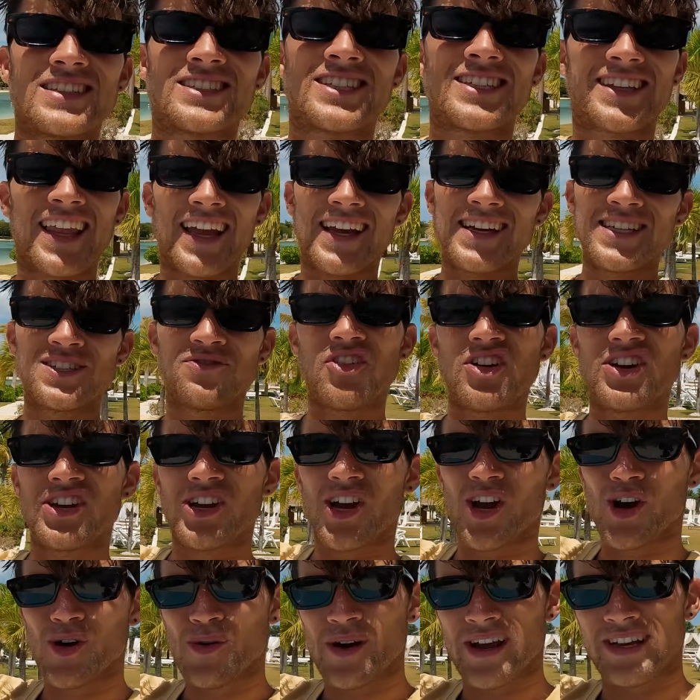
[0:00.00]
Today's
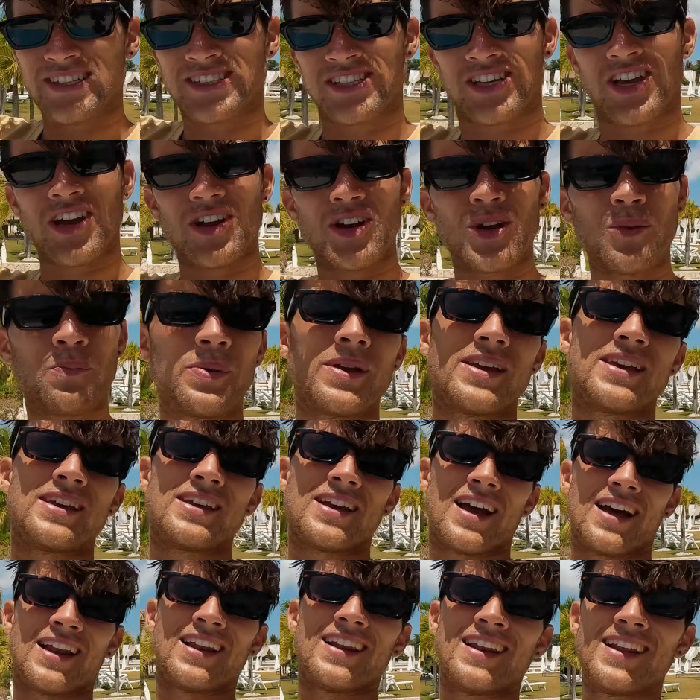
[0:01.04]
video is going to
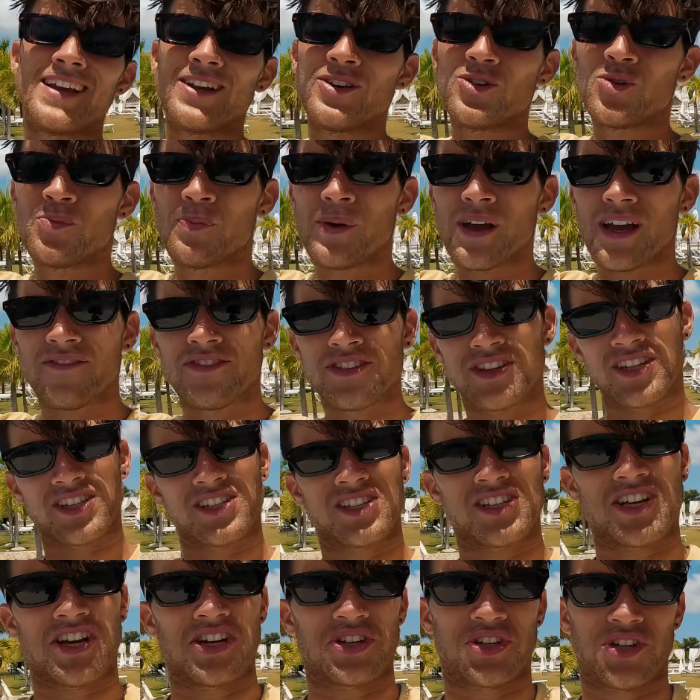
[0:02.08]
be a little bit of a
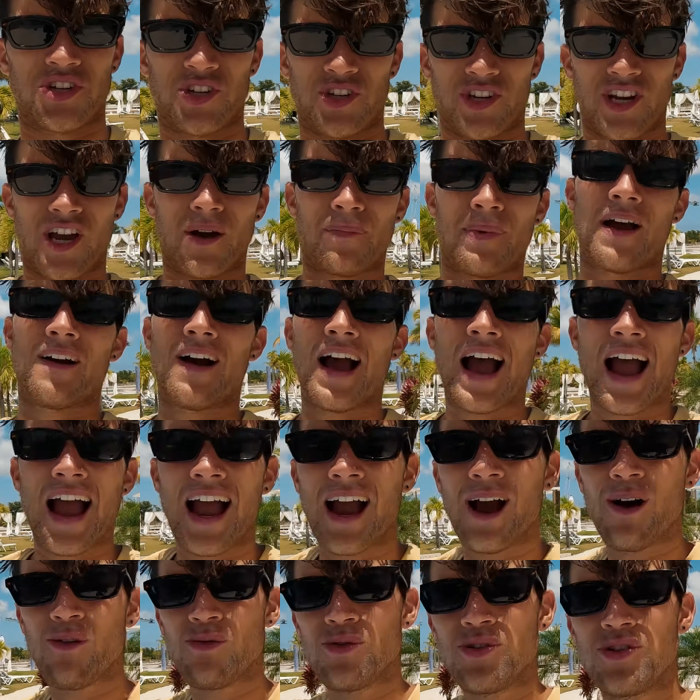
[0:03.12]
discussion about
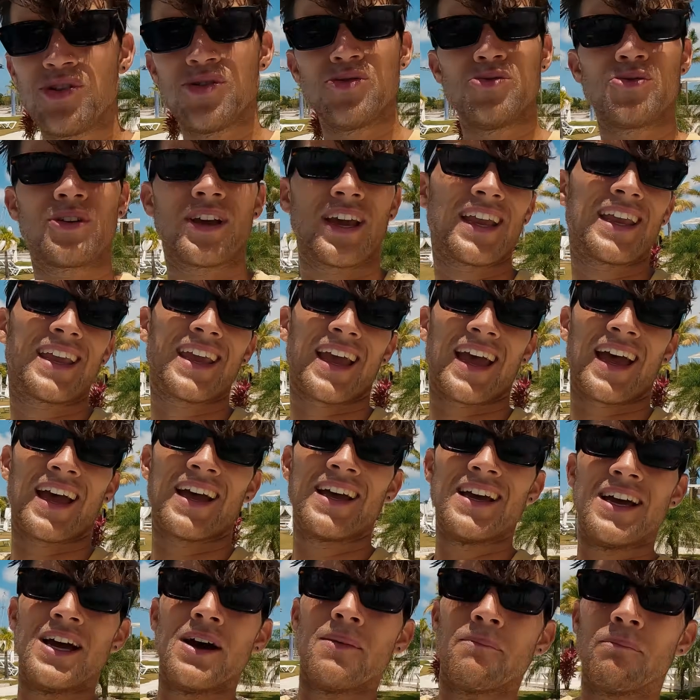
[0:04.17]
how you can get
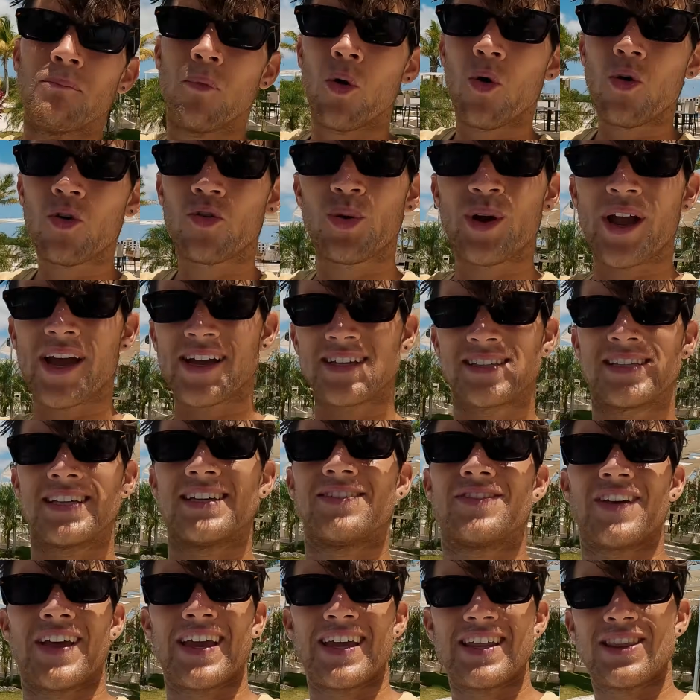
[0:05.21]
more
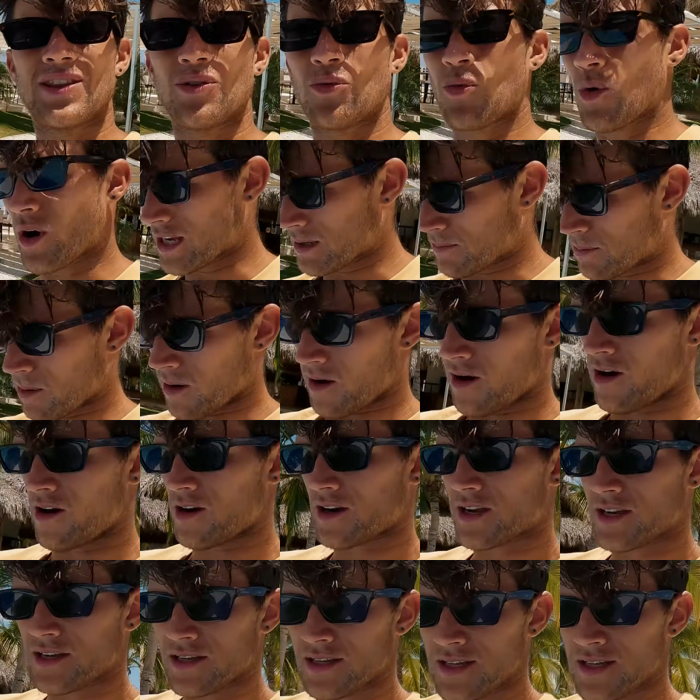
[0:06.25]
creative in the wake park.